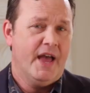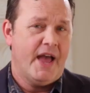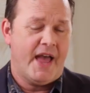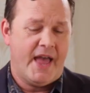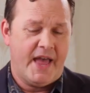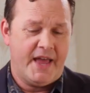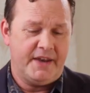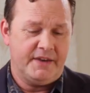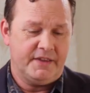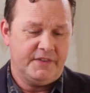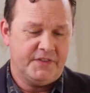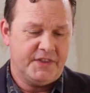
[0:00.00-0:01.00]
And
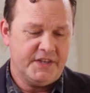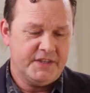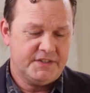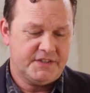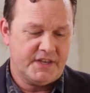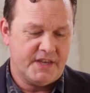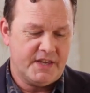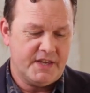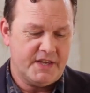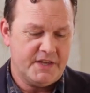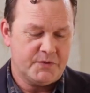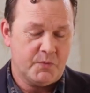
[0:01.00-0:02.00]
this
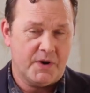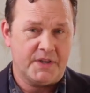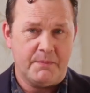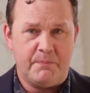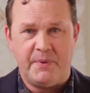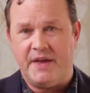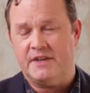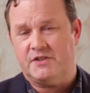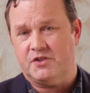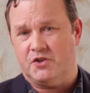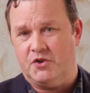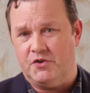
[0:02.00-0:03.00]
is one of the better
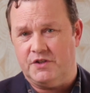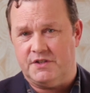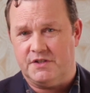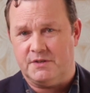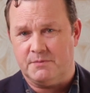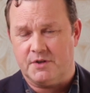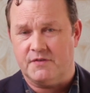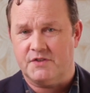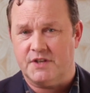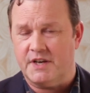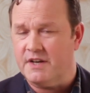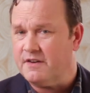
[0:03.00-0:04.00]
security systems I've
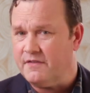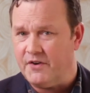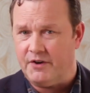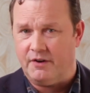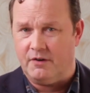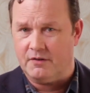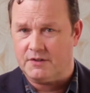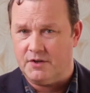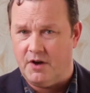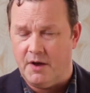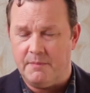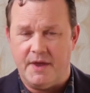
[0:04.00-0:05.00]
seen in a very long time.